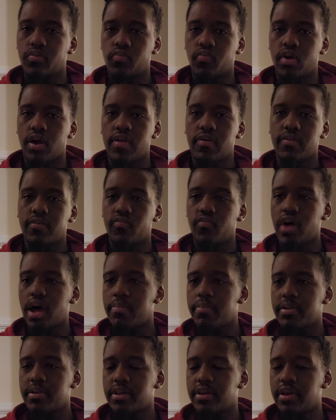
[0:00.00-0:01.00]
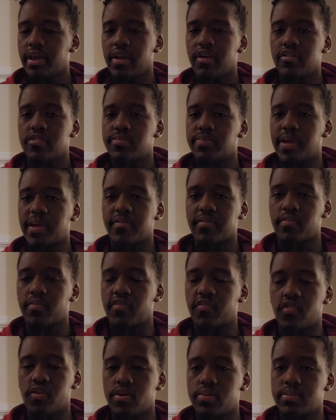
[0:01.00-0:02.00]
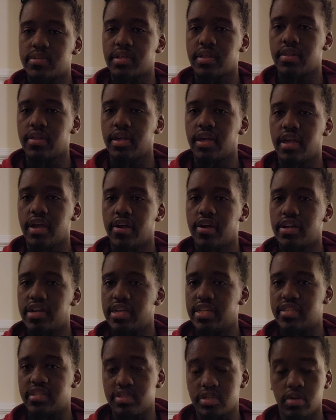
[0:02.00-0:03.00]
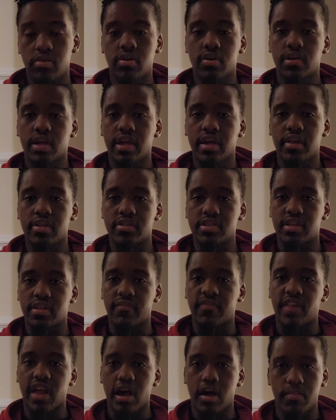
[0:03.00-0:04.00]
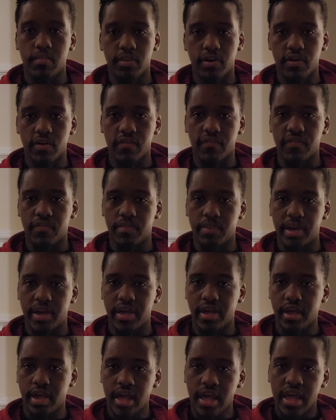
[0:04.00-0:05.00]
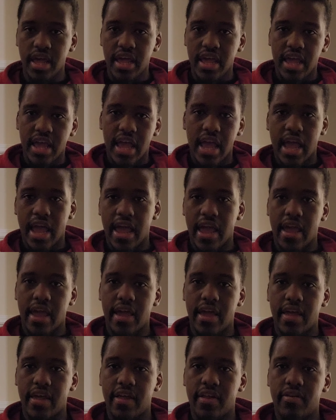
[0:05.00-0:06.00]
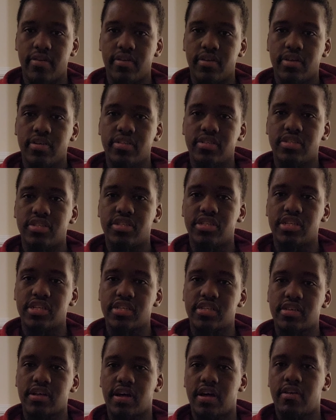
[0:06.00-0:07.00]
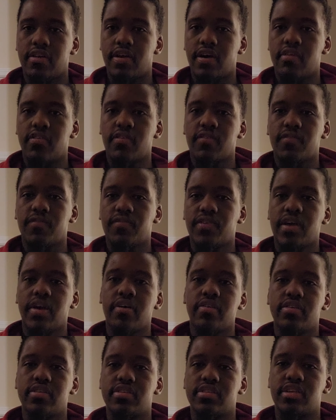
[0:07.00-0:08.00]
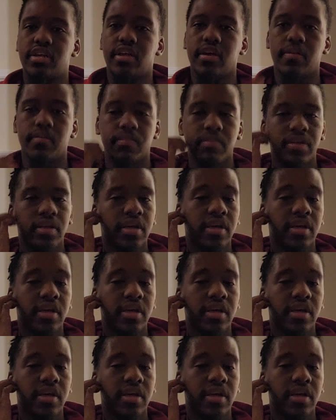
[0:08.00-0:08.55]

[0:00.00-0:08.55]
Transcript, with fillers: Robert De Niro's best performance of the year is still Killers of the Flower Moon for me. And just another failed attempt.